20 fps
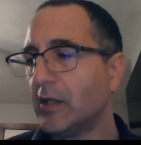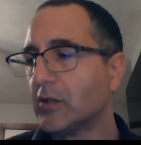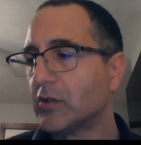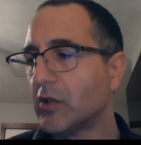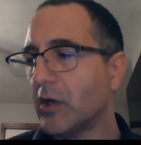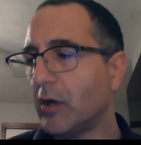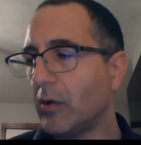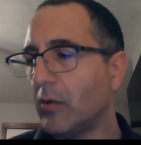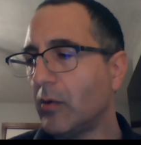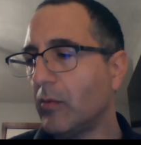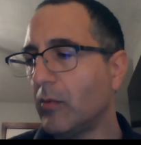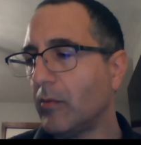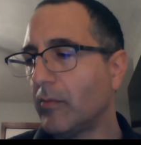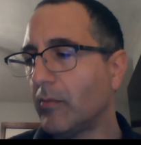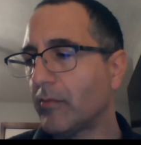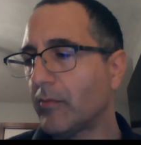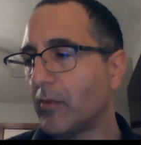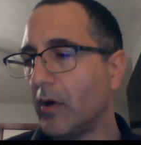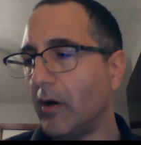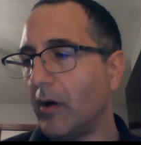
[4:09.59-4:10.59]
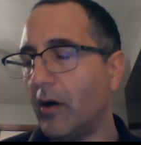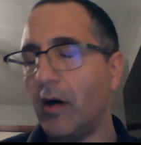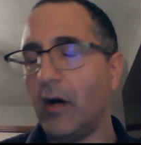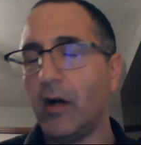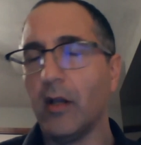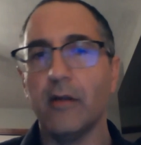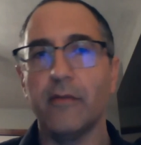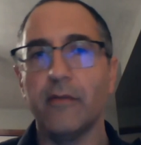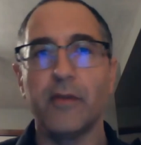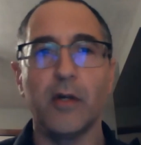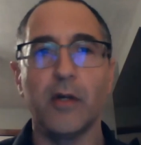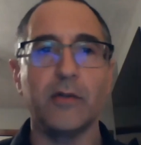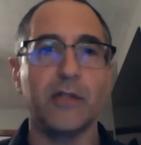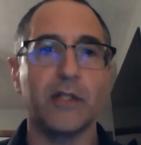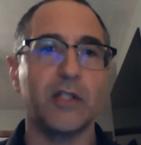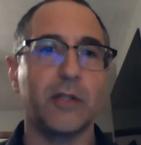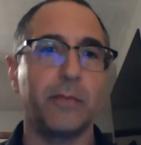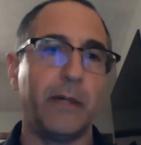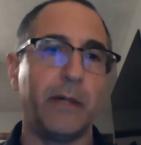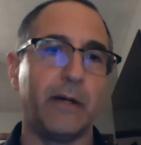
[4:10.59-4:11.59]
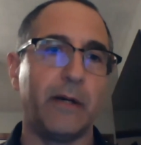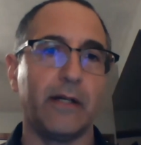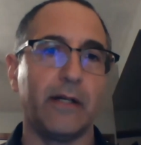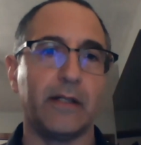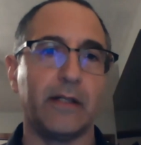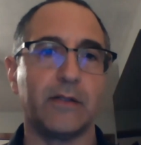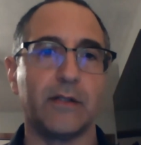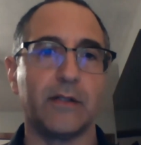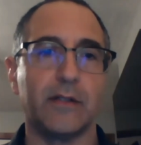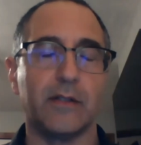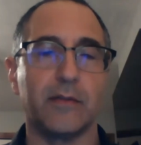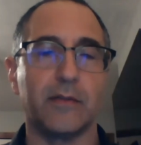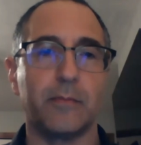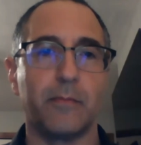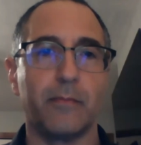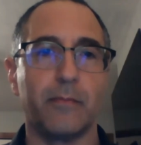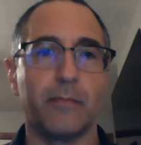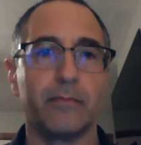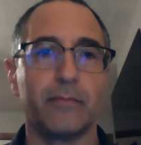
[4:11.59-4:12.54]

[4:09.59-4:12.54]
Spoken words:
So all of those experiences,